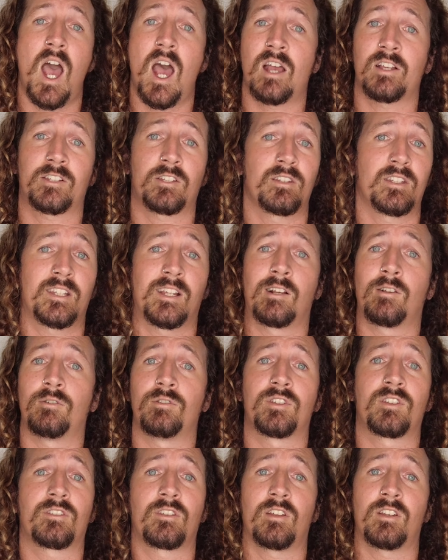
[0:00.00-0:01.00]
So this
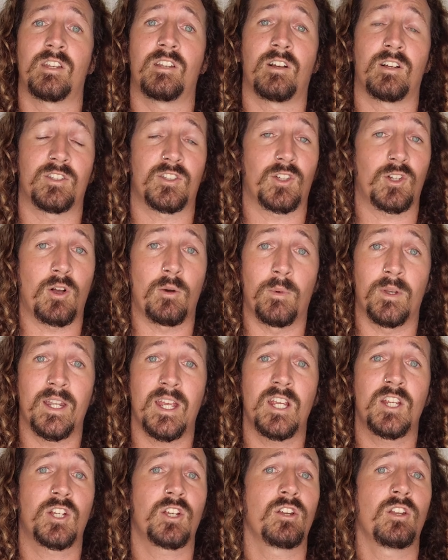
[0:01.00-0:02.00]
includes 30 nights
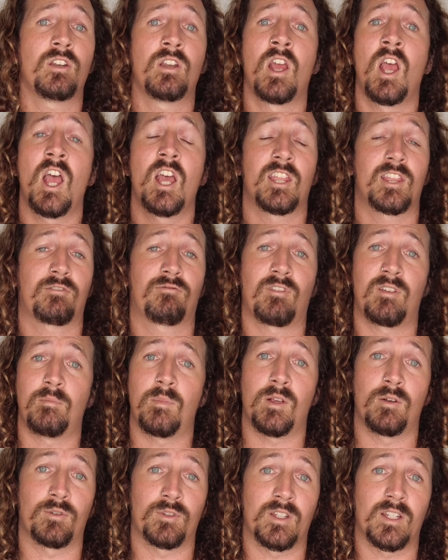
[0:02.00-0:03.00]
accommodation, 3
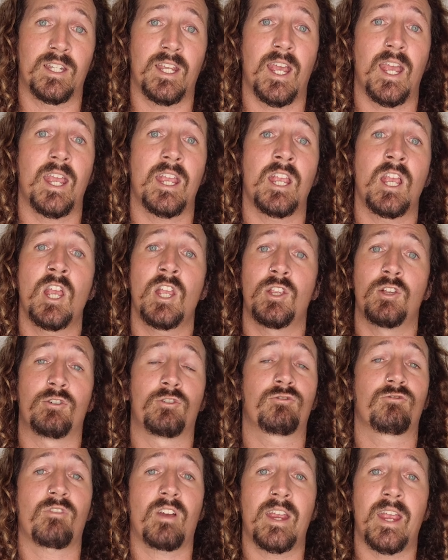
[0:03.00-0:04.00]
meals a day, your
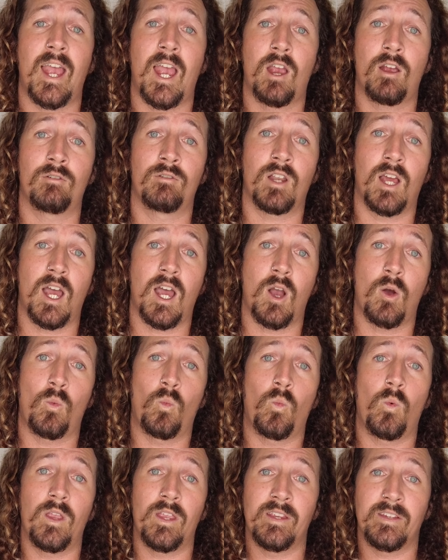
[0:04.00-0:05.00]
Greyhound
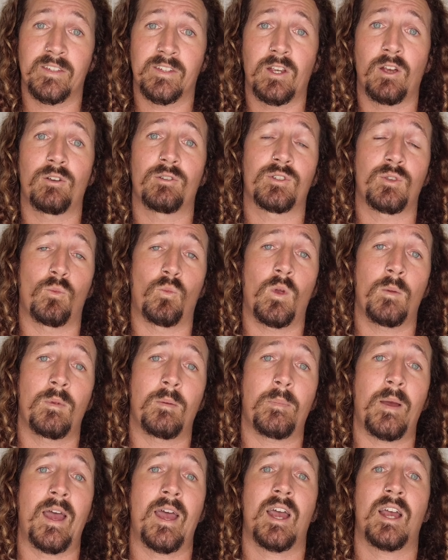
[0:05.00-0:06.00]
East Coast
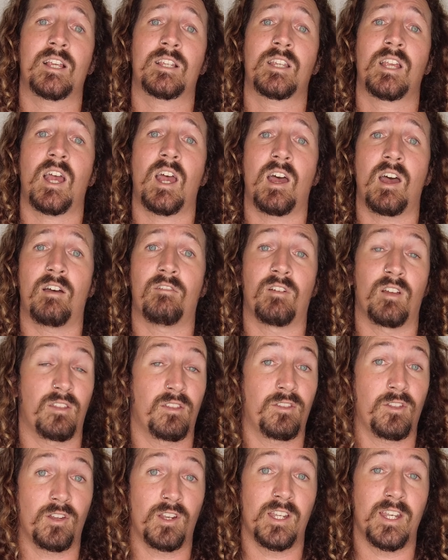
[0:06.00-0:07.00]
Wimmet Pass, a
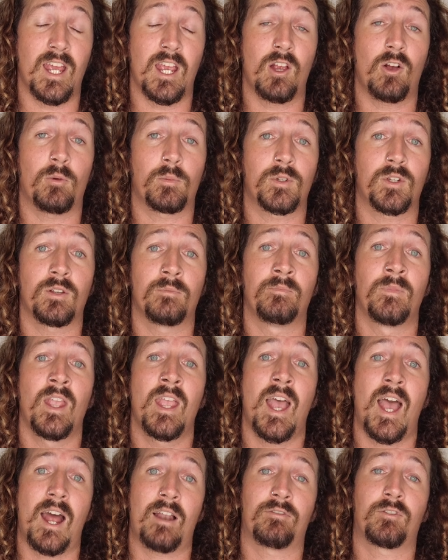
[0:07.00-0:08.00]
30-day option,
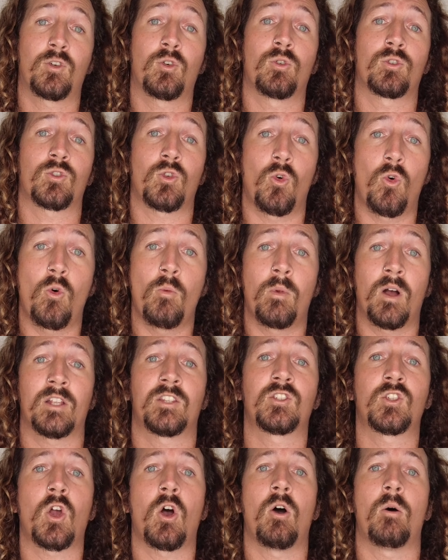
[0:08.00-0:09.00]
and of course all my
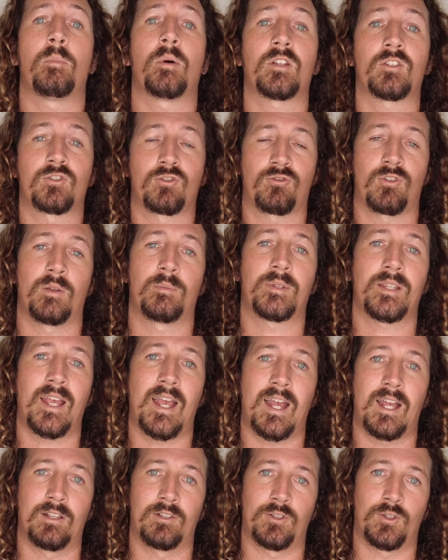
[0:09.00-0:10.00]
top trips
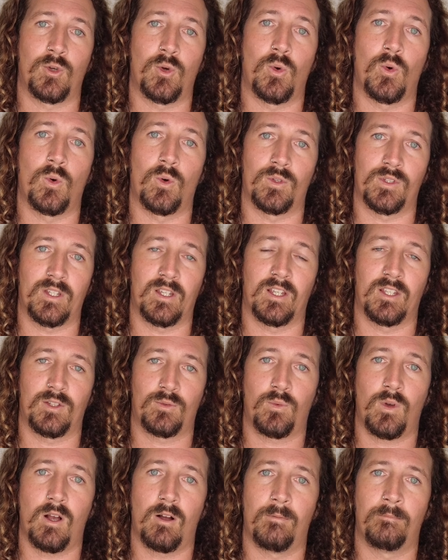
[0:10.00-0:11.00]
and tours as
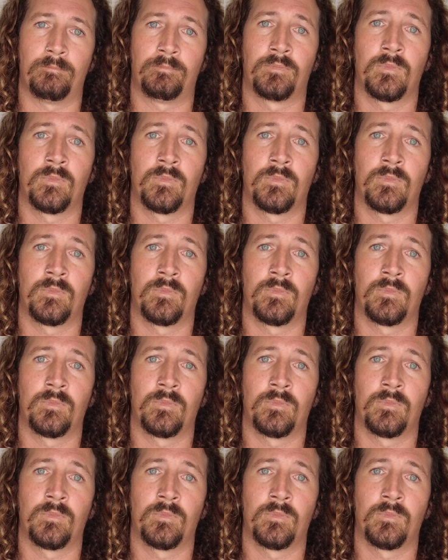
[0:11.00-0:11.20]
well.